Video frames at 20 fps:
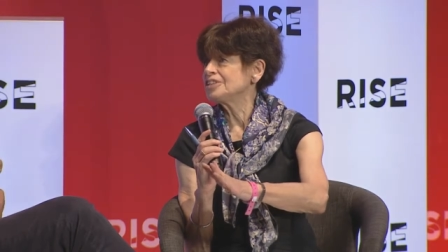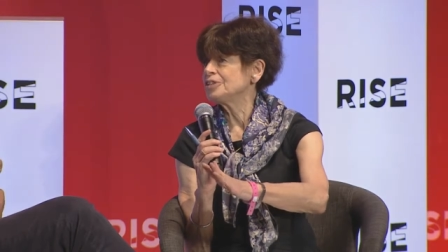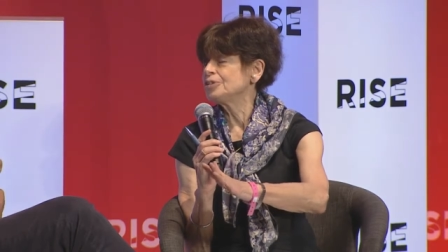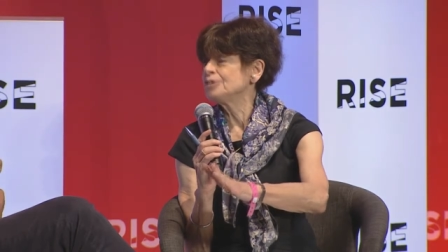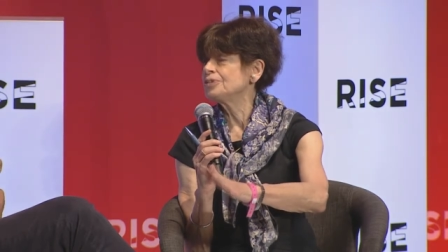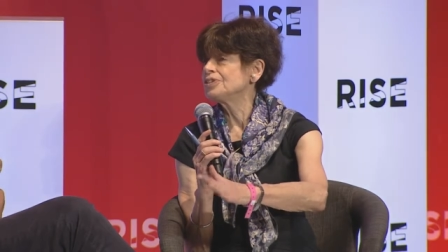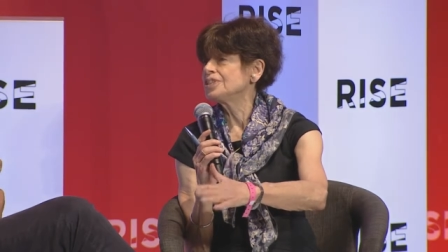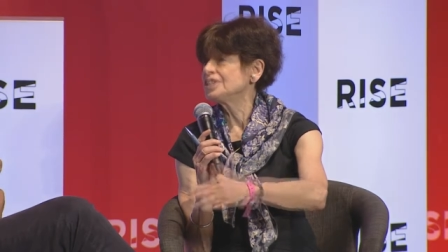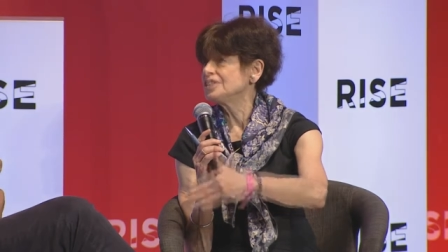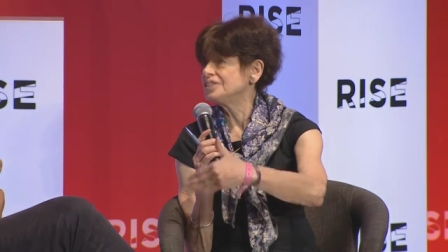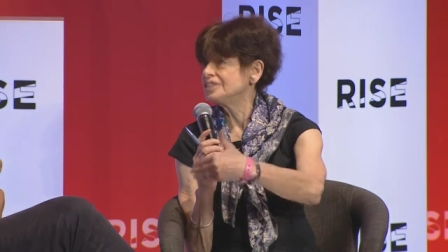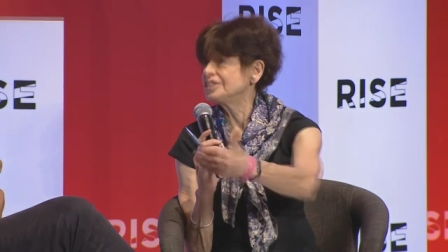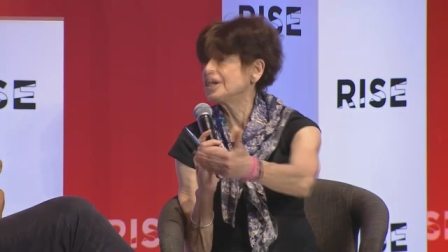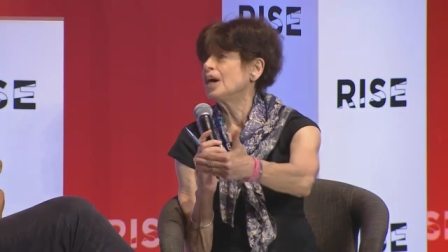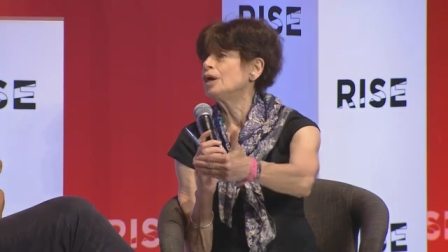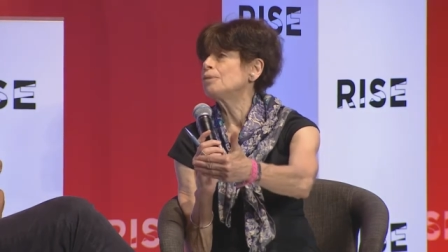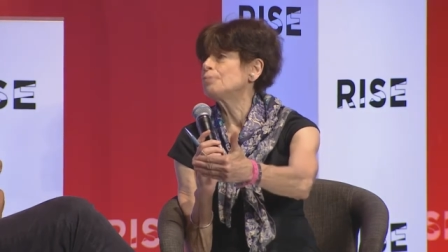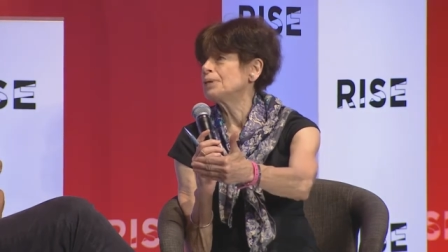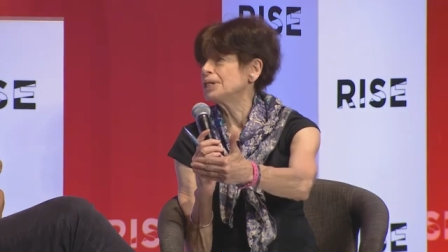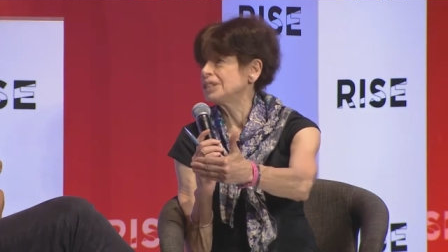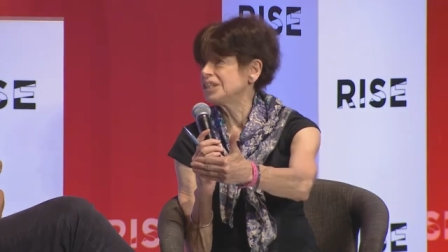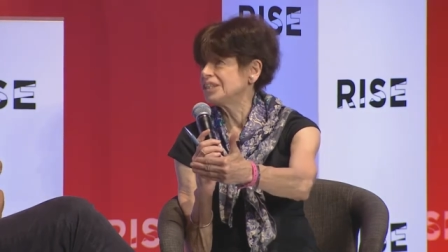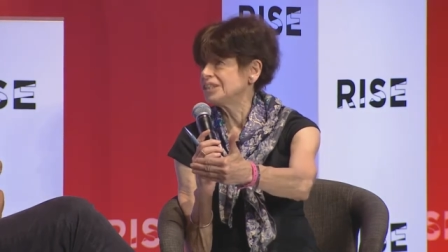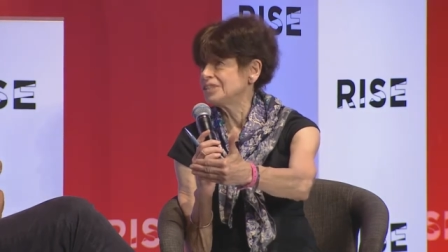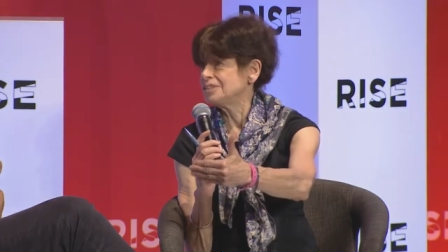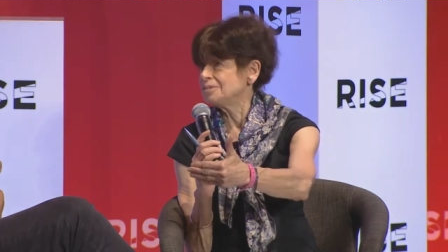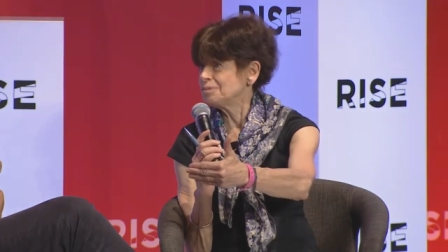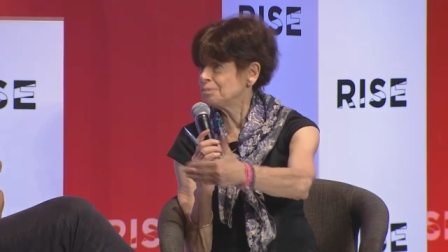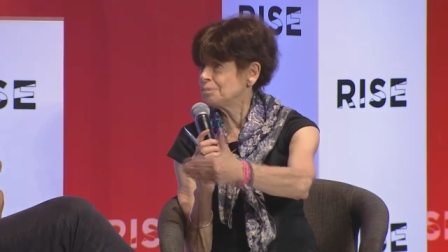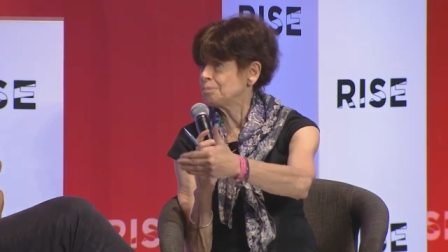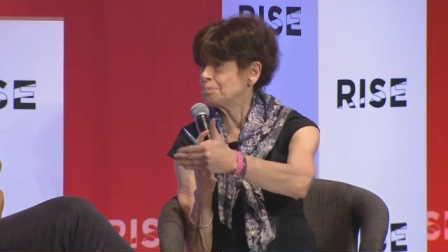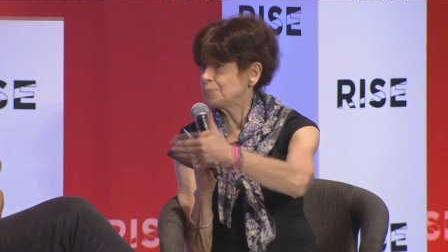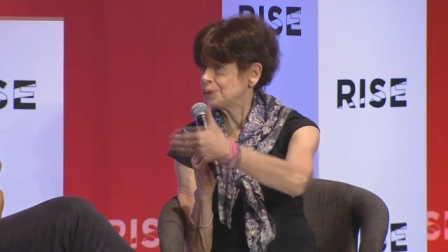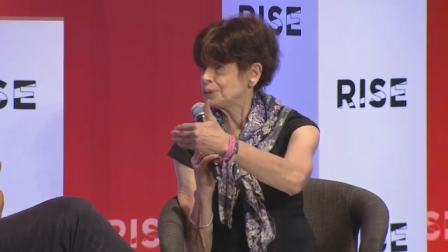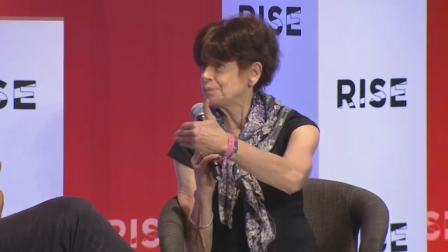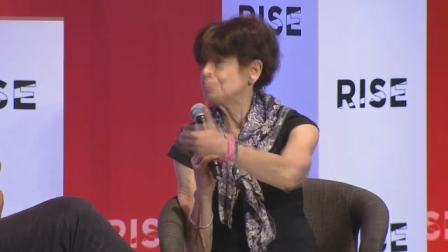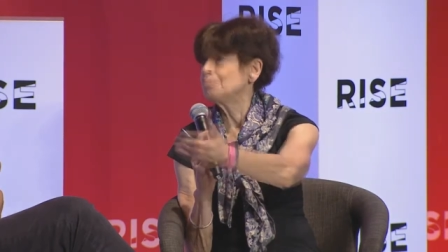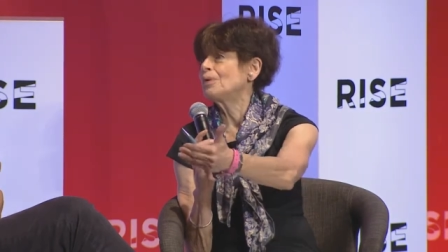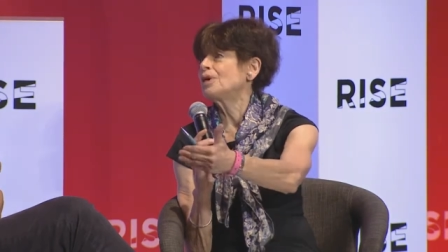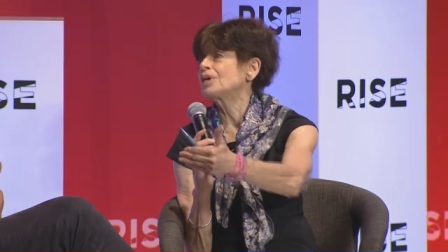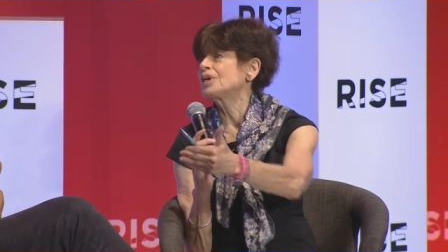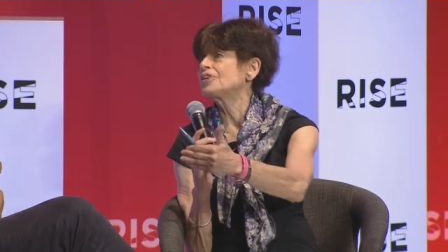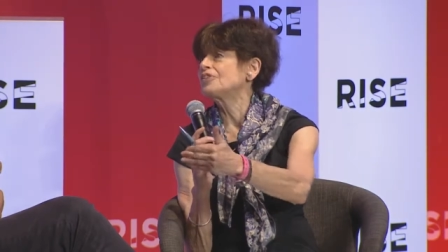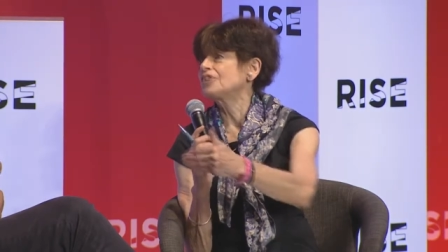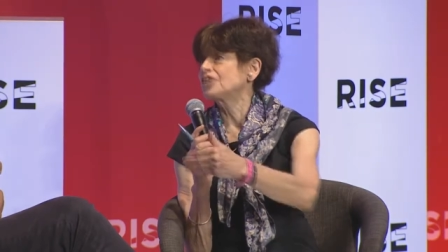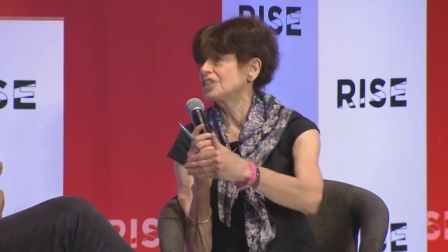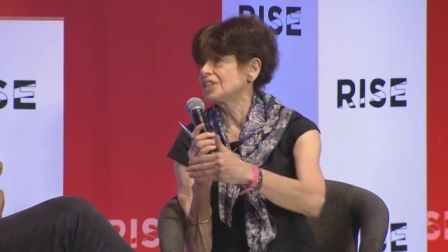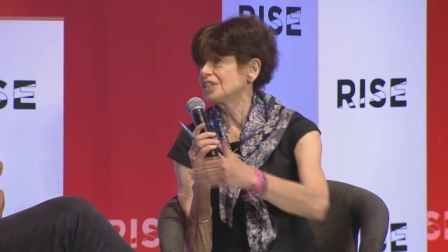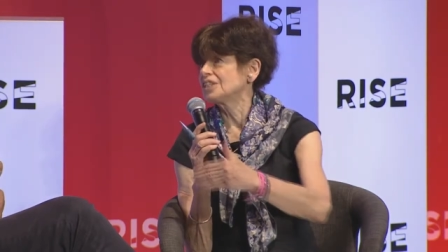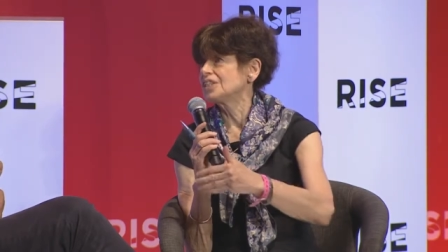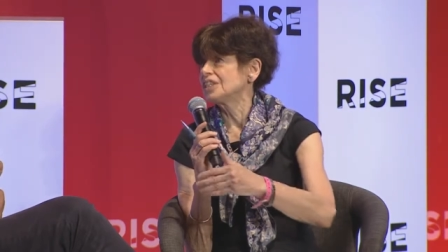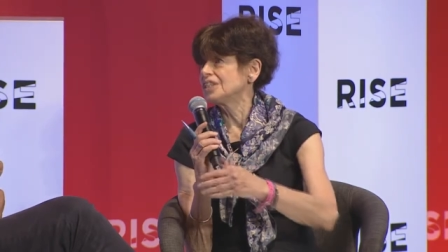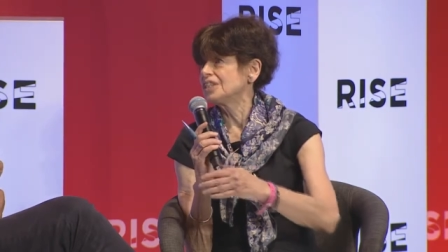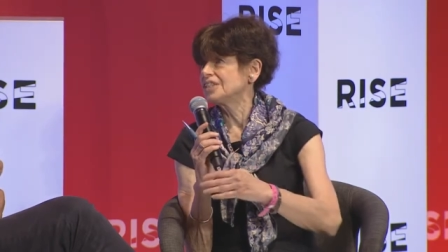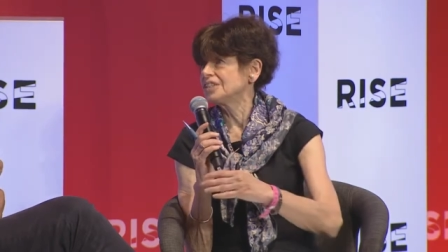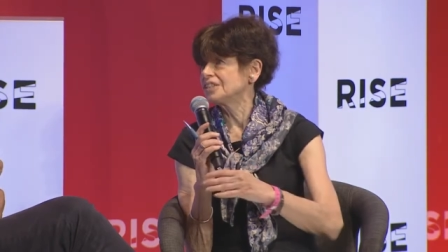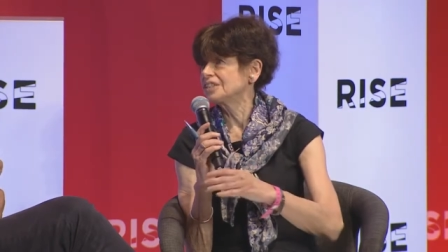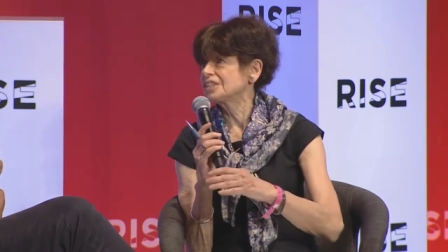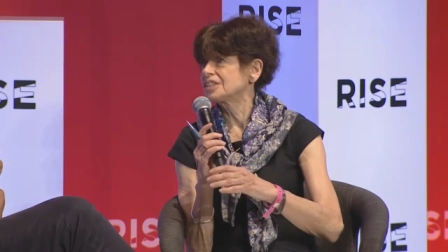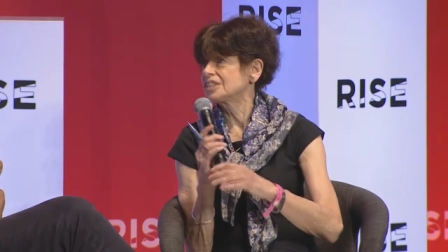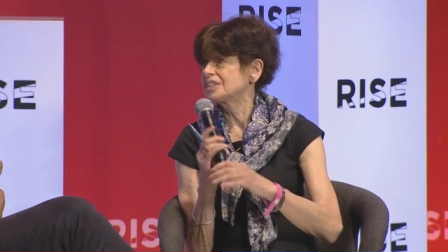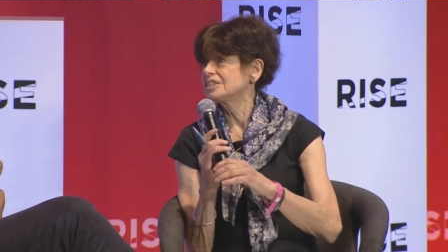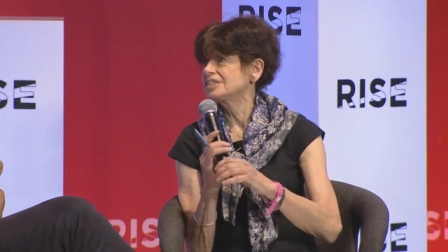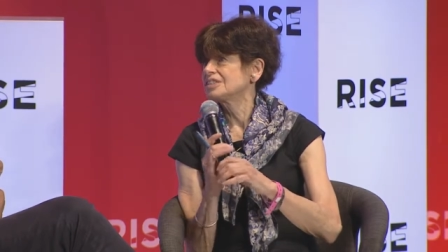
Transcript: only dominate, but marginalize?